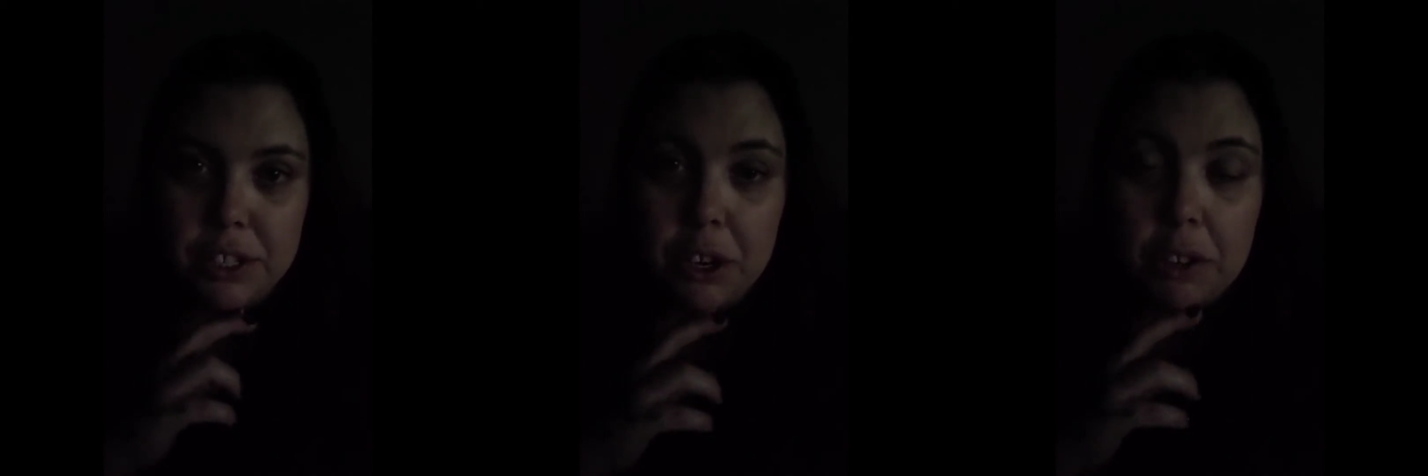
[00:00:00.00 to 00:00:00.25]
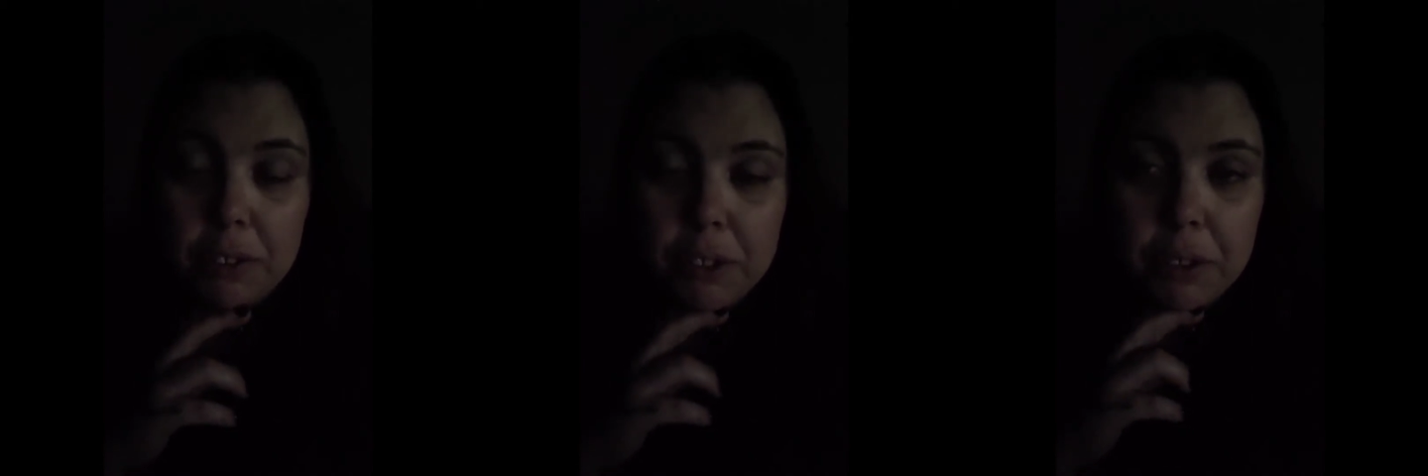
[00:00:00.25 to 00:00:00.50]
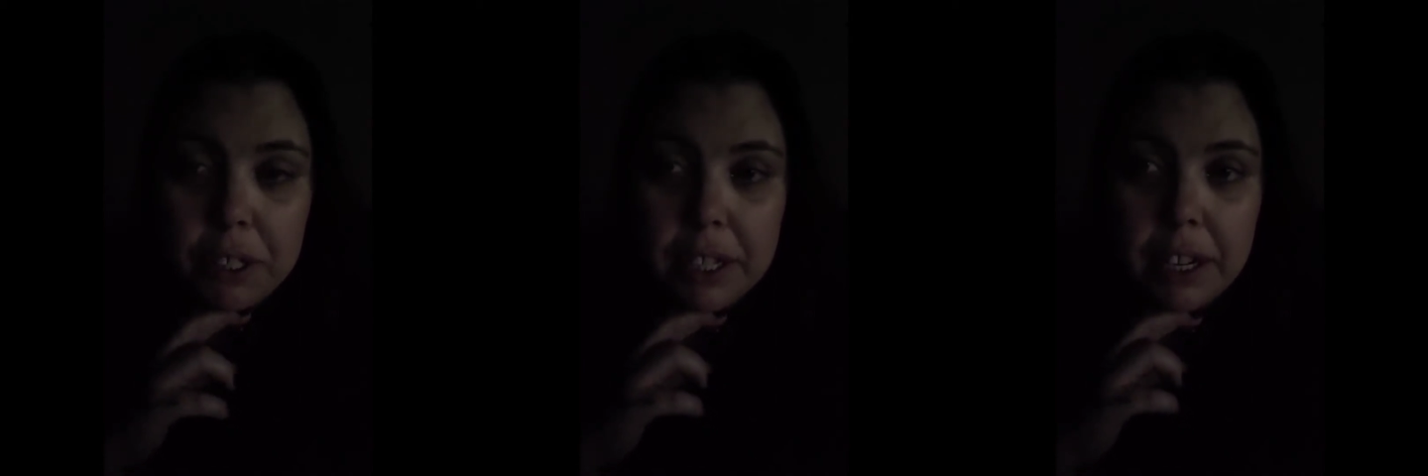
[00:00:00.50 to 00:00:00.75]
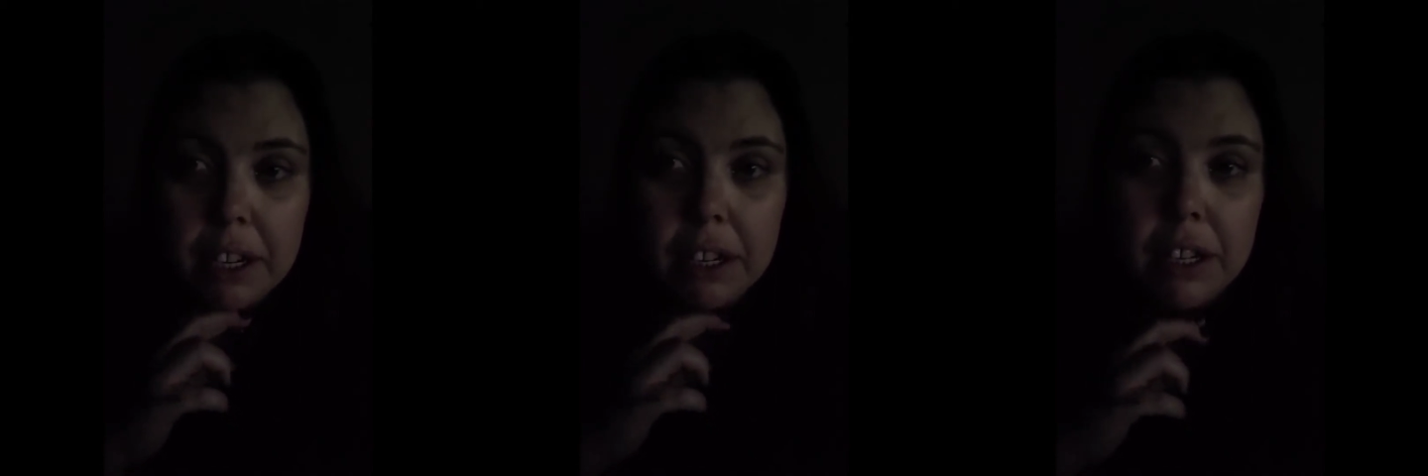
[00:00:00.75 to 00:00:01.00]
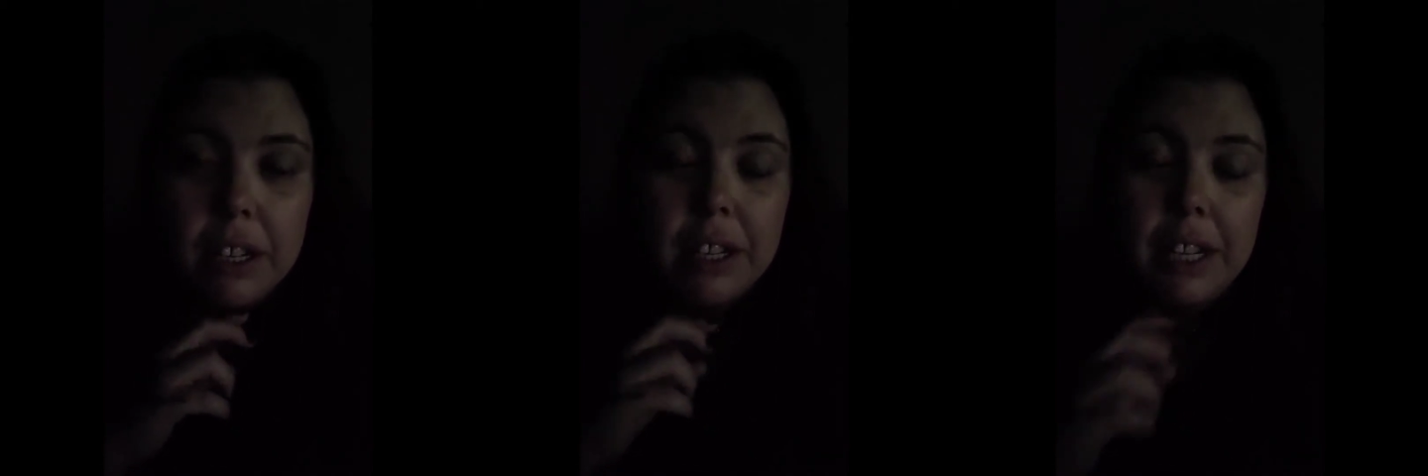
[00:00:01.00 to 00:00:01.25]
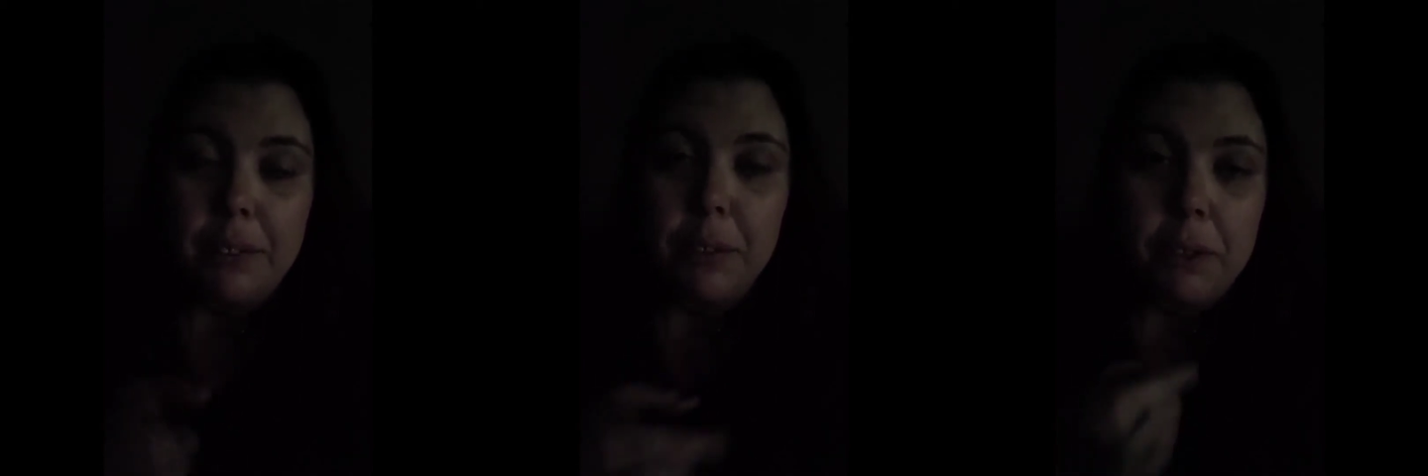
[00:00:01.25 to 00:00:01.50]
tofu in there,
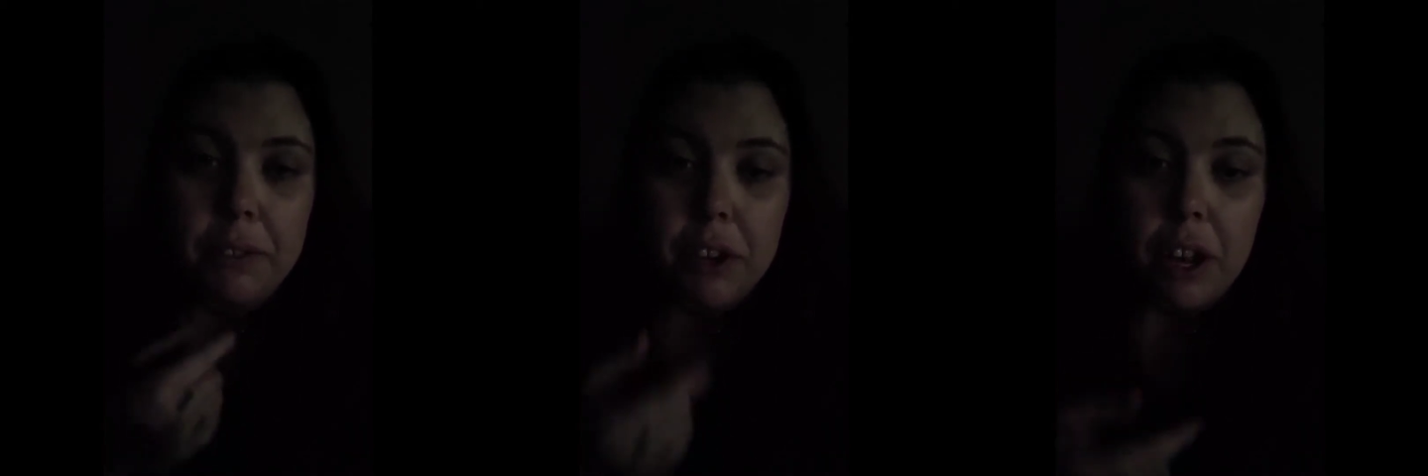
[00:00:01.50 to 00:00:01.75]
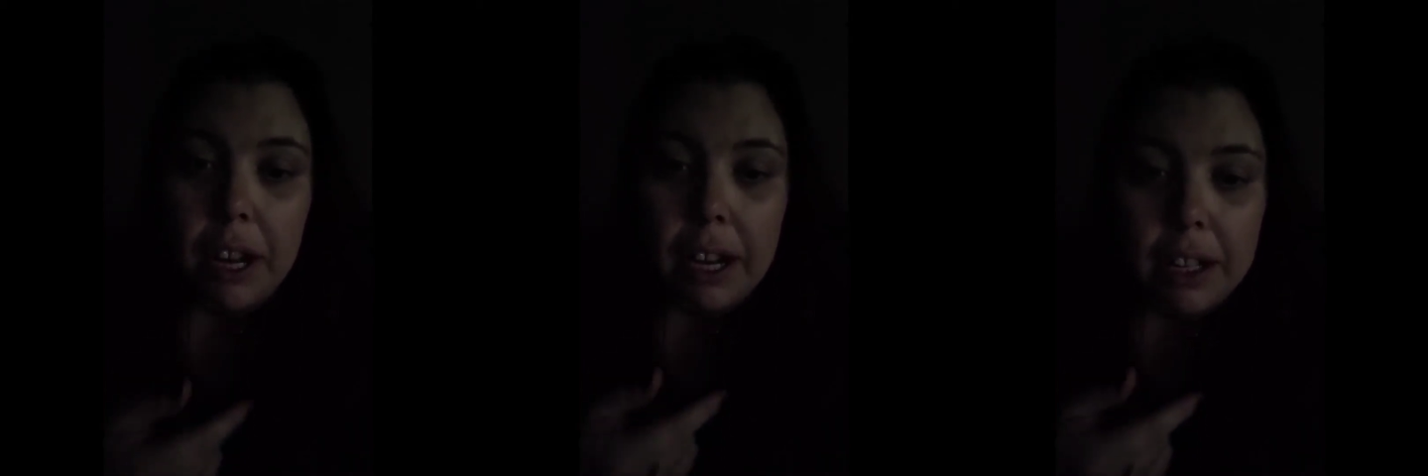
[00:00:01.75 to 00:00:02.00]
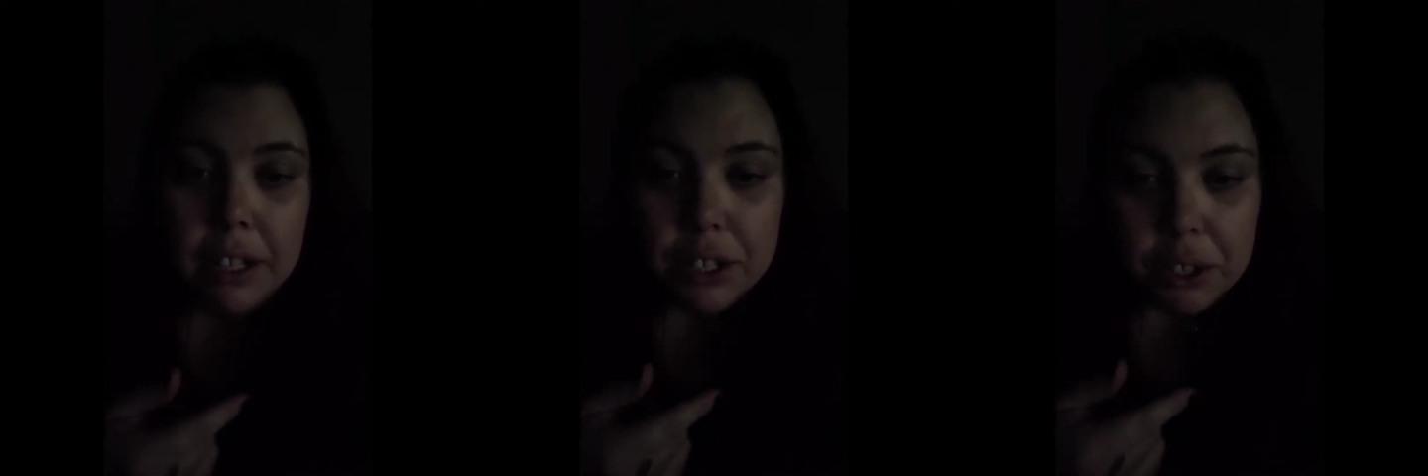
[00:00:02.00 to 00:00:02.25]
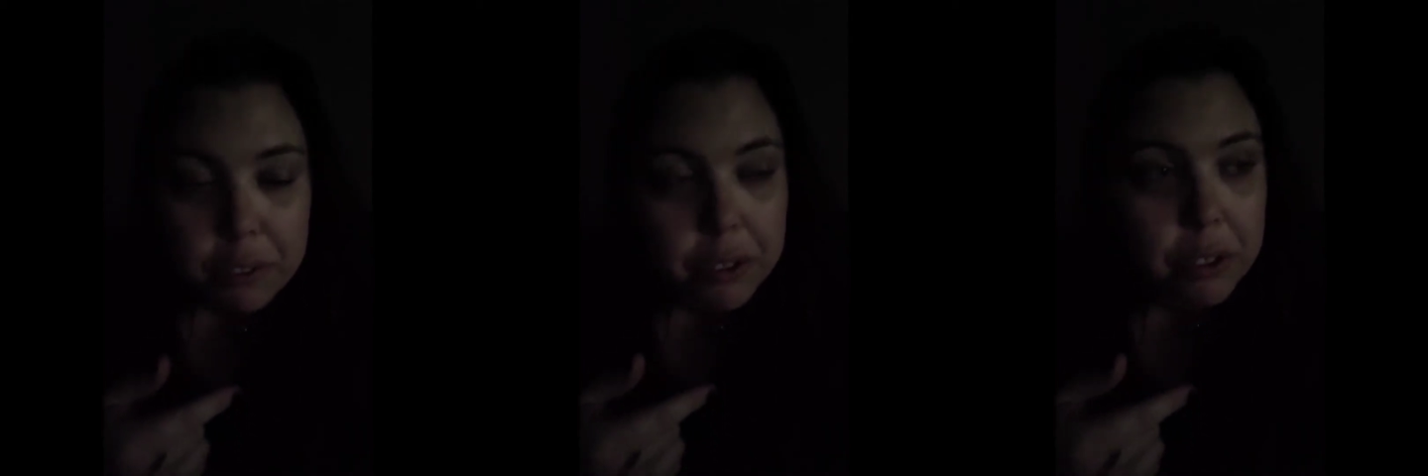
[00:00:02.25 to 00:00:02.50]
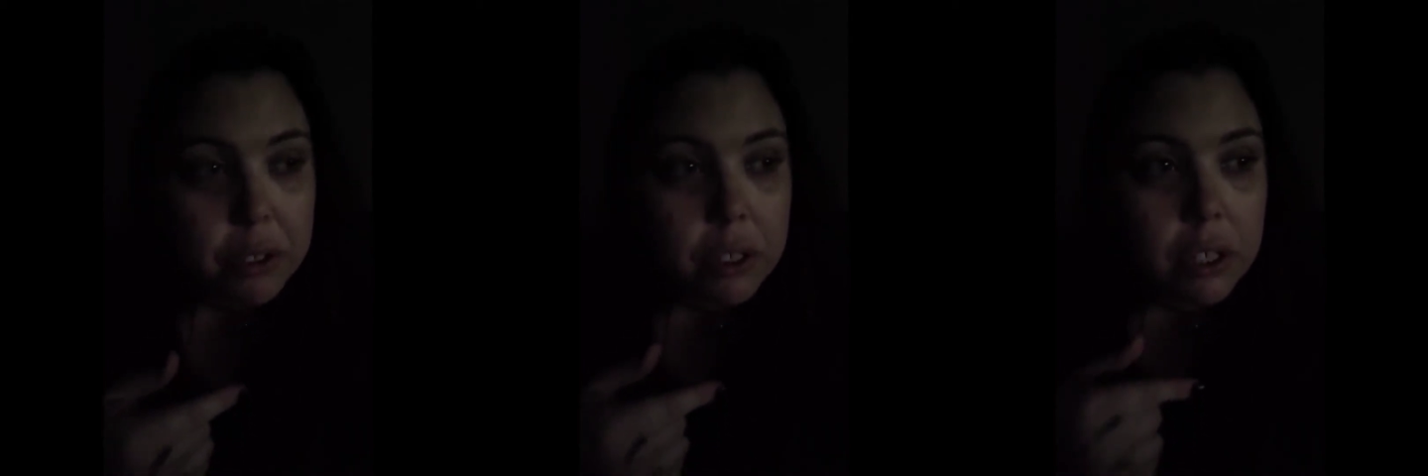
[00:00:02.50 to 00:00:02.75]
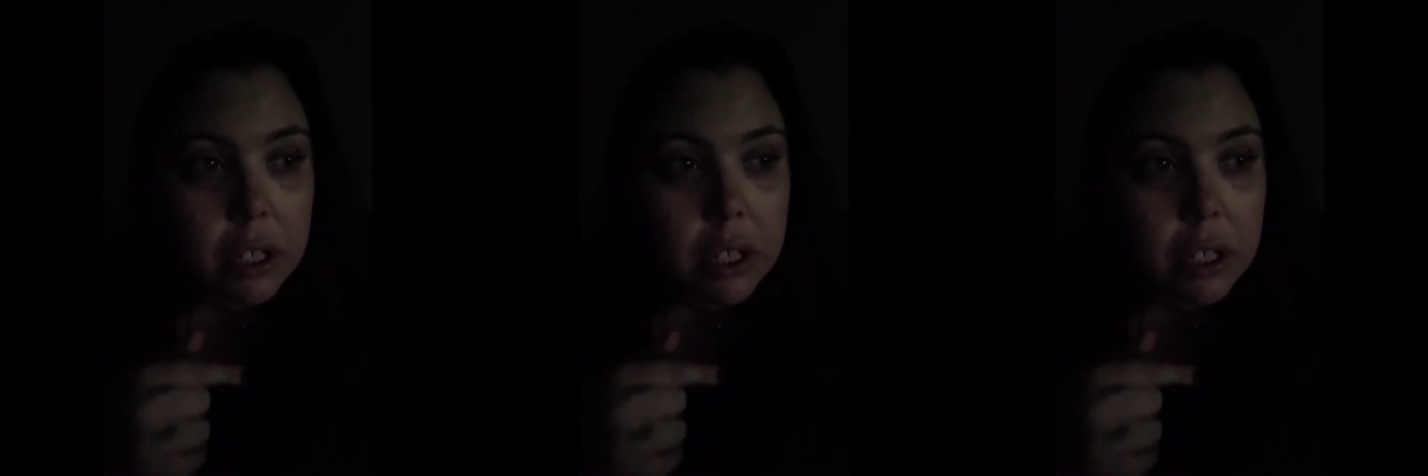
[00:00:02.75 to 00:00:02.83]
even if you're not getting the tofu,